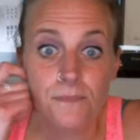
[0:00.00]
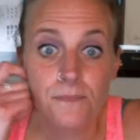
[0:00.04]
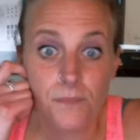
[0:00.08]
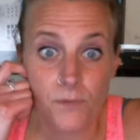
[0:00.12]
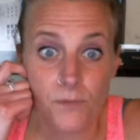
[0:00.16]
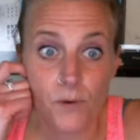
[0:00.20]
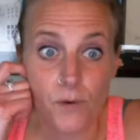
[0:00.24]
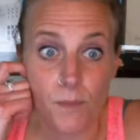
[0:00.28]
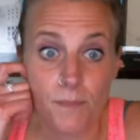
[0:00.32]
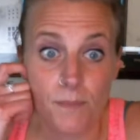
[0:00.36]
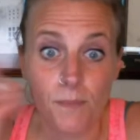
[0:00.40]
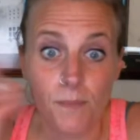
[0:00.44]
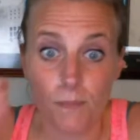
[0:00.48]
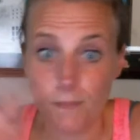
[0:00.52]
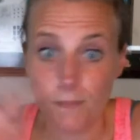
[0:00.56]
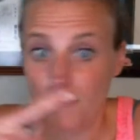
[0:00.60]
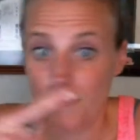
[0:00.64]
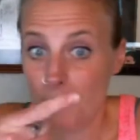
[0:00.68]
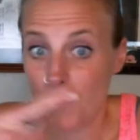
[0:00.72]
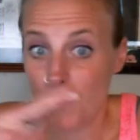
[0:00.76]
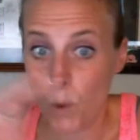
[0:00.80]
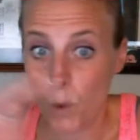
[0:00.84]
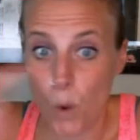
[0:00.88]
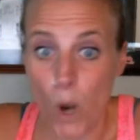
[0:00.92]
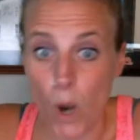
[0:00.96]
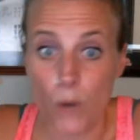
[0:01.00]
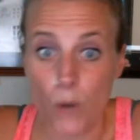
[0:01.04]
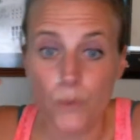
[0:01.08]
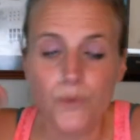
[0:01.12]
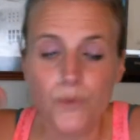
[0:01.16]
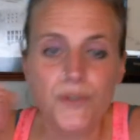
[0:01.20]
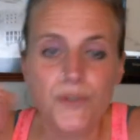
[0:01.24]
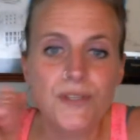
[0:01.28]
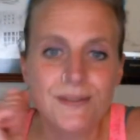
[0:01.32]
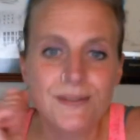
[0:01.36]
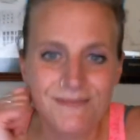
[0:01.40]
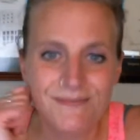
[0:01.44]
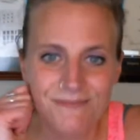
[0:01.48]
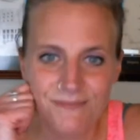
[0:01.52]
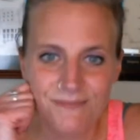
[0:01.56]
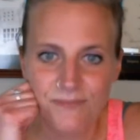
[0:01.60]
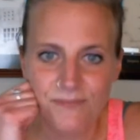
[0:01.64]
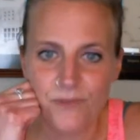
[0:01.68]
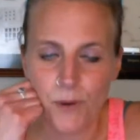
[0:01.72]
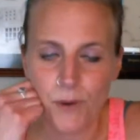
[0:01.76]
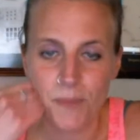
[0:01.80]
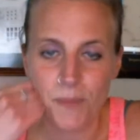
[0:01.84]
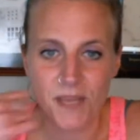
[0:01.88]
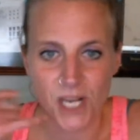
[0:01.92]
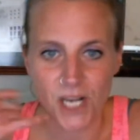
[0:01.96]
from quotes
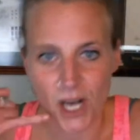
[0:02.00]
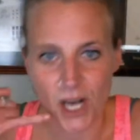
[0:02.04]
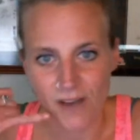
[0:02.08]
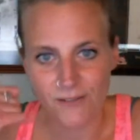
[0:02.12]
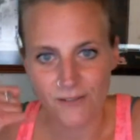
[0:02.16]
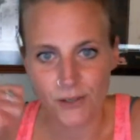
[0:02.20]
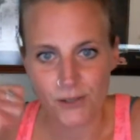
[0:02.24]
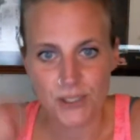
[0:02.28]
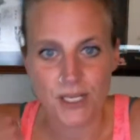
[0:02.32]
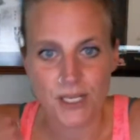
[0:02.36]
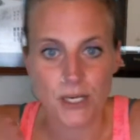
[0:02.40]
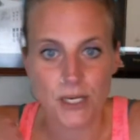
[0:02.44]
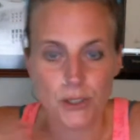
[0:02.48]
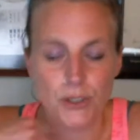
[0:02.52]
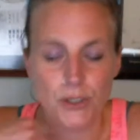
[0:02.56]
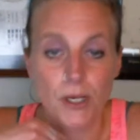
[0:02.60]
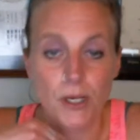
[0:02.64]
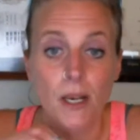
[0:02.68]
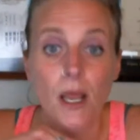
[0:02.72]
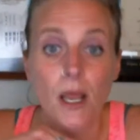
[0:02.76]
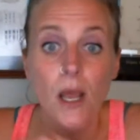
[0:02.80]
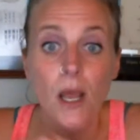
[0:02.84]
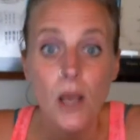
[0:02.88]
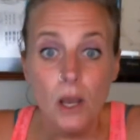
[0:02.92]
from the conversation,